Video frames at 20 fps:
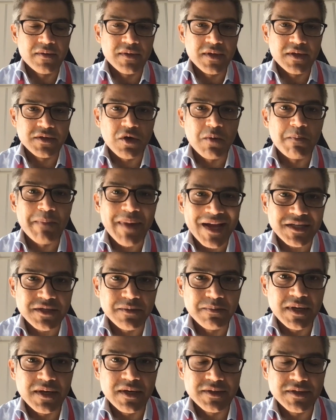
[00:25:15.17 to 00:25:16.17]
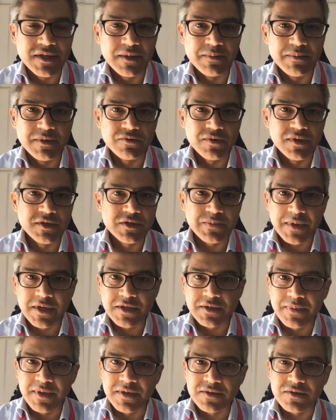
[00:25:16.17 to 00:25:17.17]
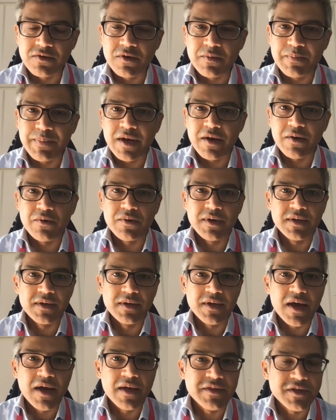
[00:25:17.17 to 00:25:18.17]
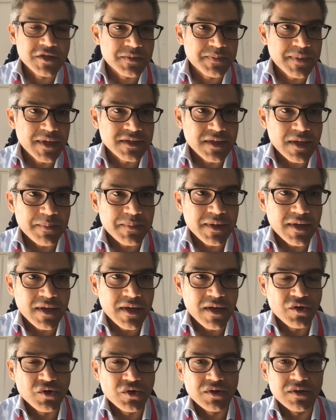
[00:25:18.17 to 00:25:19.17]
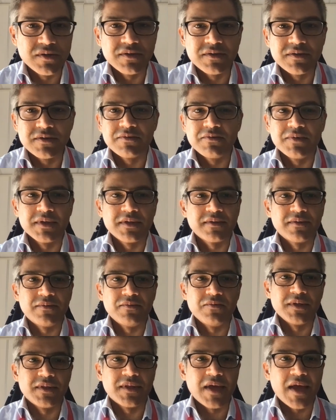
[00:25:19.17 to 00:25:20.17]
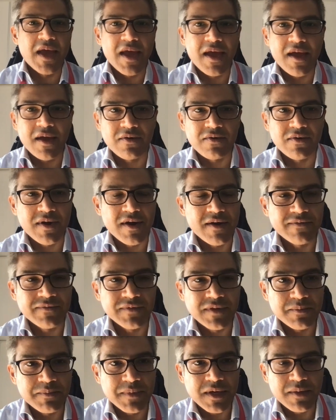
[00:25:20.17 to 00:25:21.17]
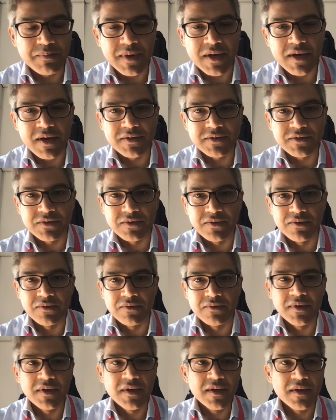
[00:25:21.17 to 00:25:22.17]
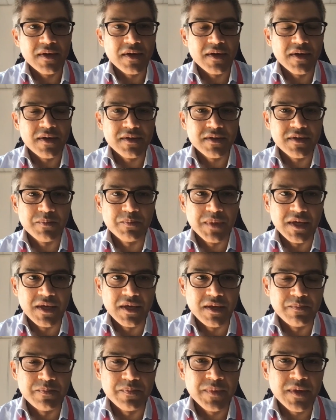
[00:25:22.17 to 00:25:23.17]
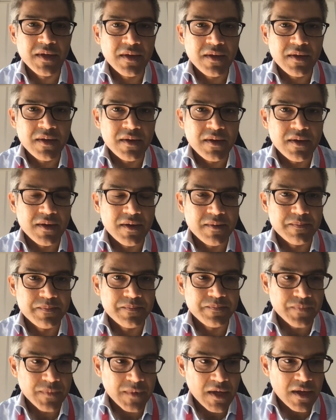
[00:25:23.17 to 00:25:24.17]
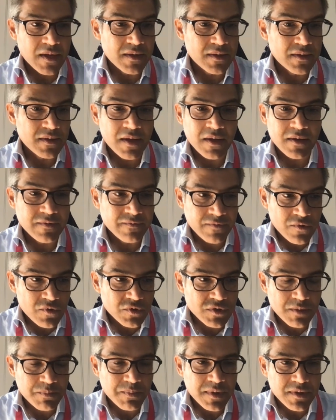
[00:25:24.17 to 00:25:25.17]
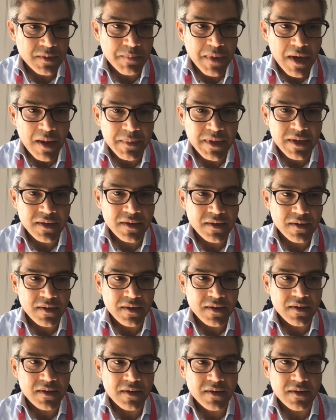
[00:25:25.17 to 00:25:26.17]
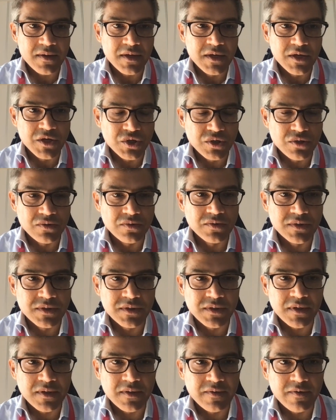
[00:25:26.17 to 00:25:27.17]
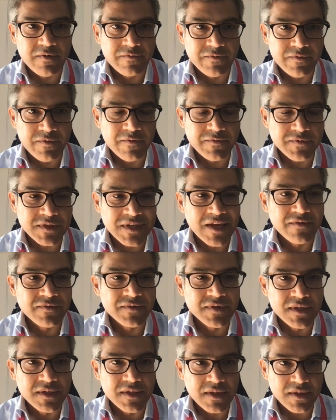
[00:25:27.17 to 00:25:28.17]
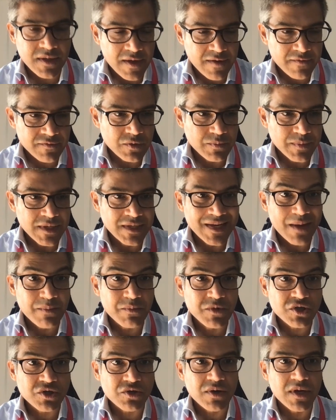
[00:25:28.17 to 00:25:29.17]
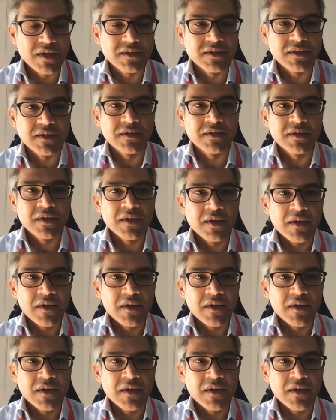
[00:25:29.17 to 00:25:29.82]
there's compatibility between space-based solar power and other space applications with aircraft that might pass through the beam, and of course the public issues of safety that have to be demonstrated.